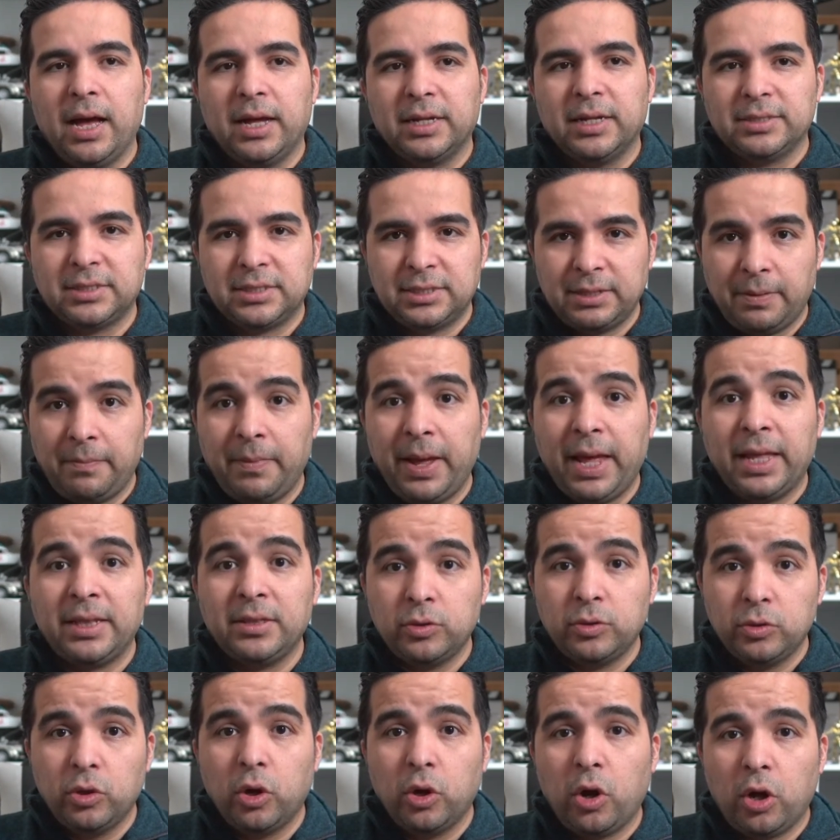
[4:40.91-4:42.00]

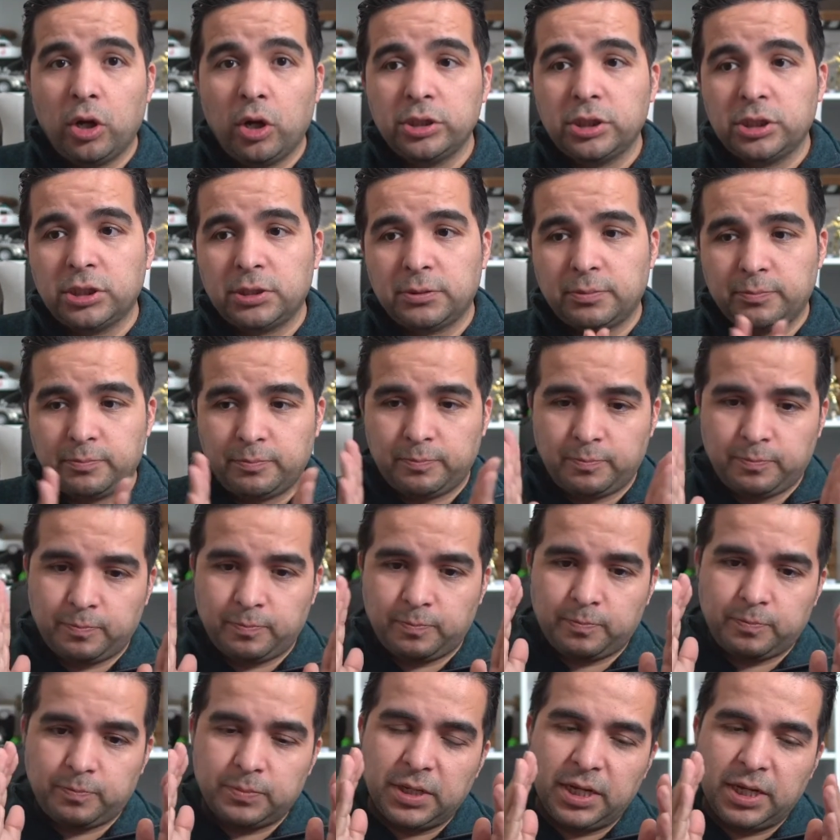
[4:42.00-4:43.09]
Cement does
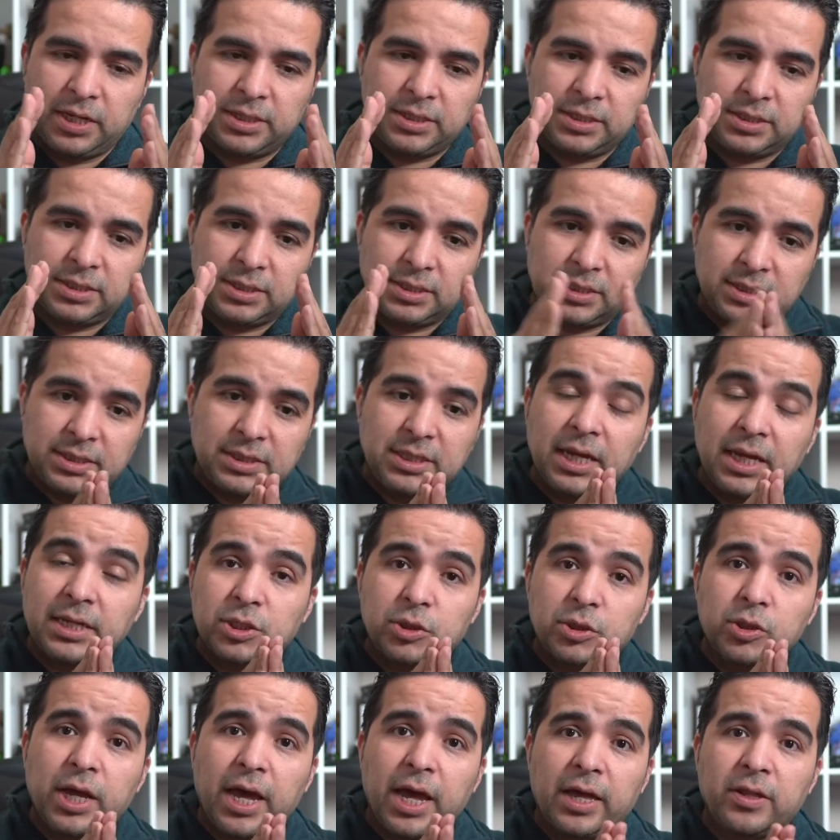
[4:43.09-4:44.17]
stick
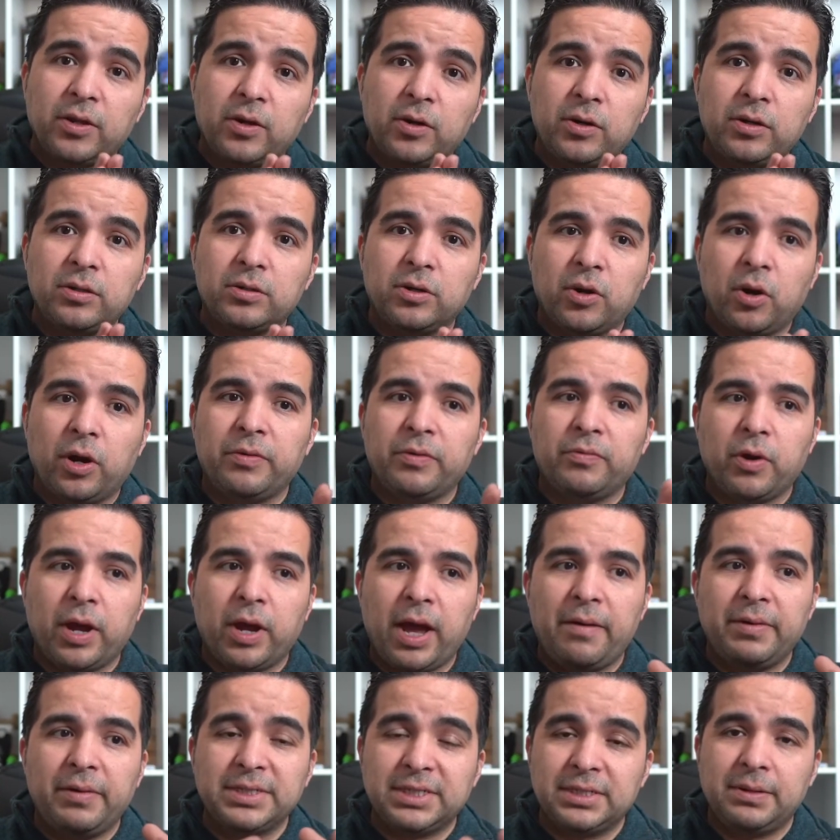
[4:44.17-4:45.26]
together. No, if you
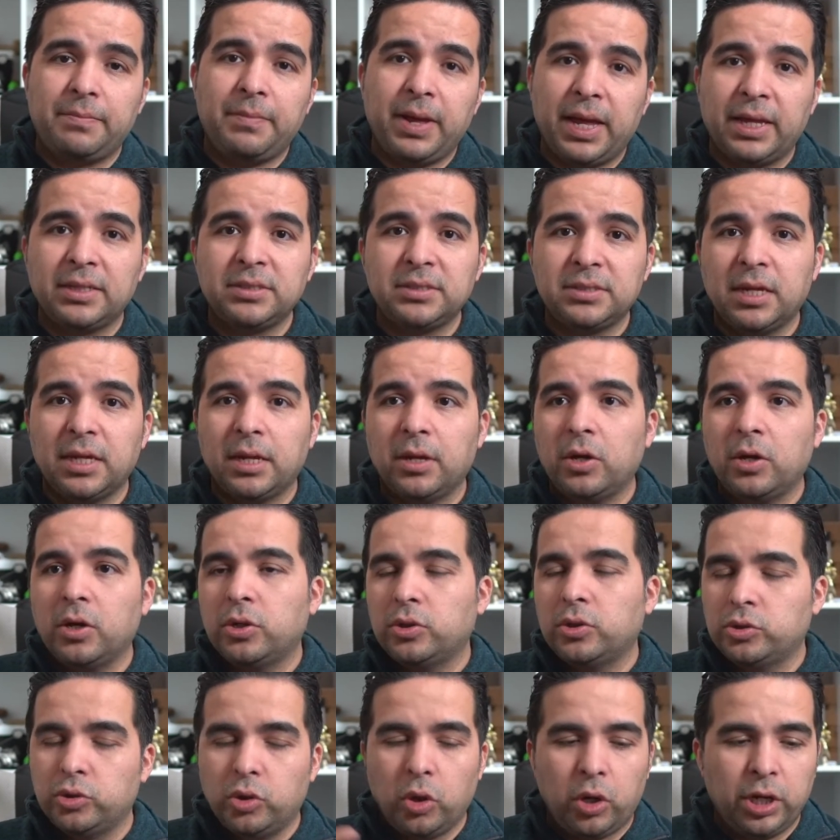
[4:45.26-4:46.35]
have a cement,
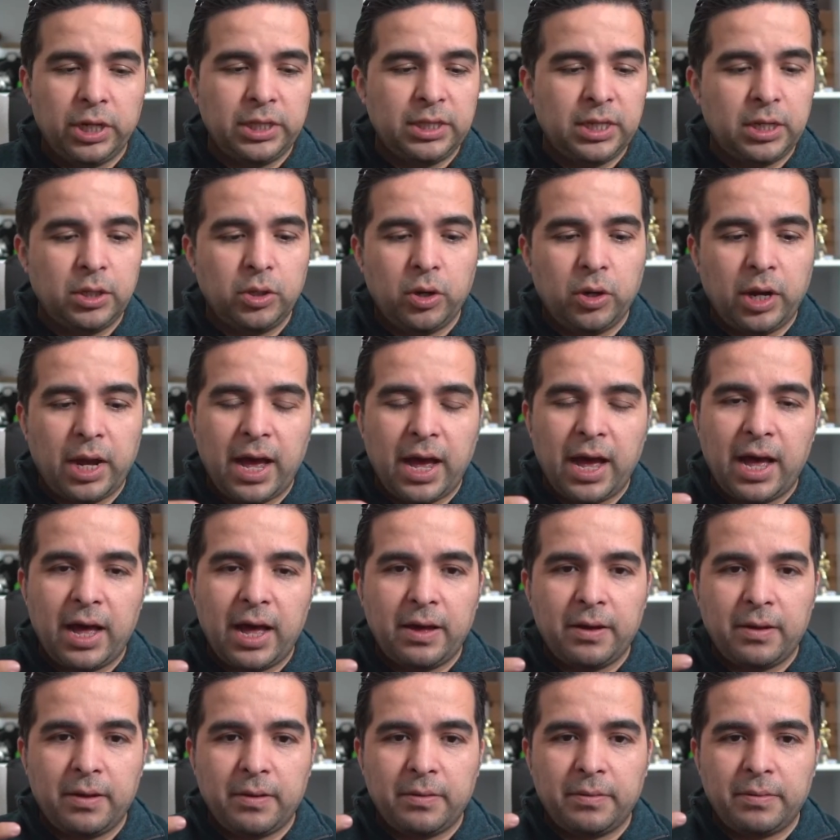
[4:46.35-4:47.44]
the only thing you
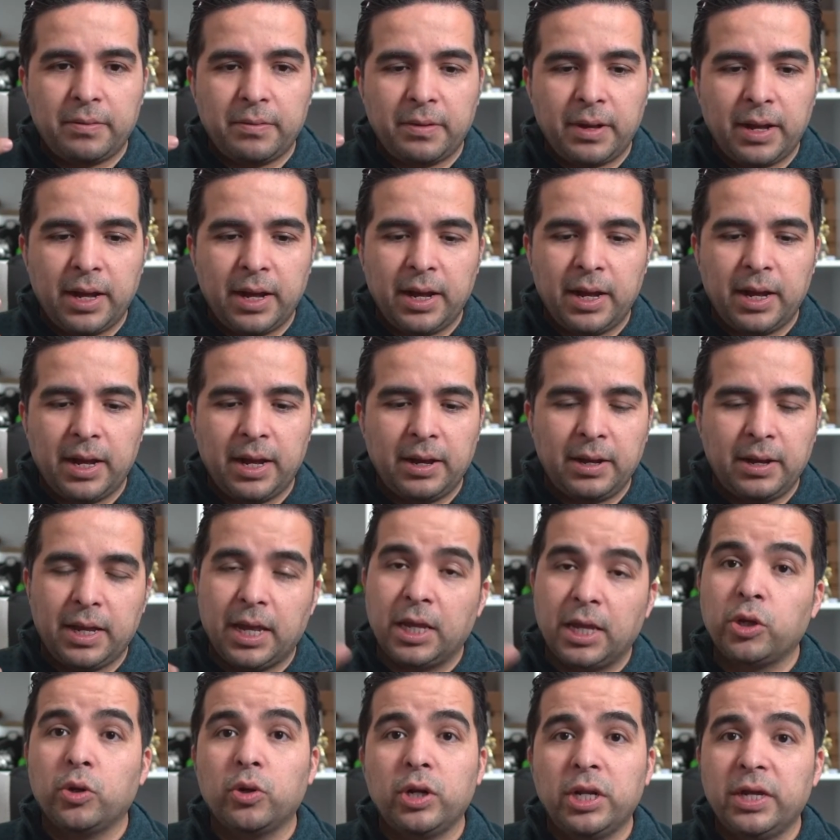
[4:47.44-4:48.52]
have,
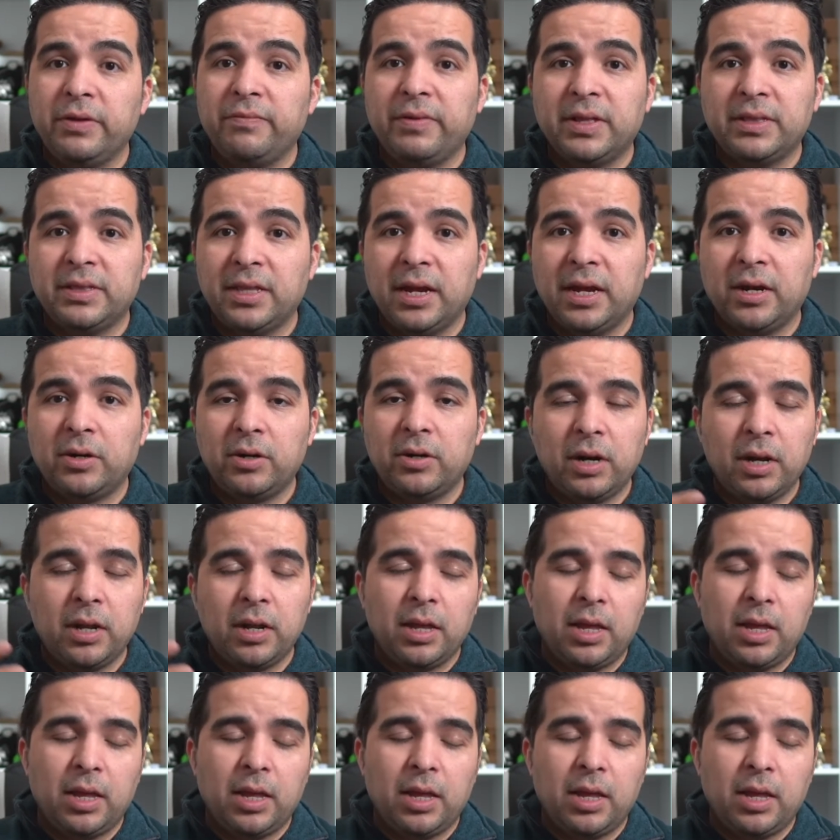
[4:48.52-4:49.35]
and you leave it there,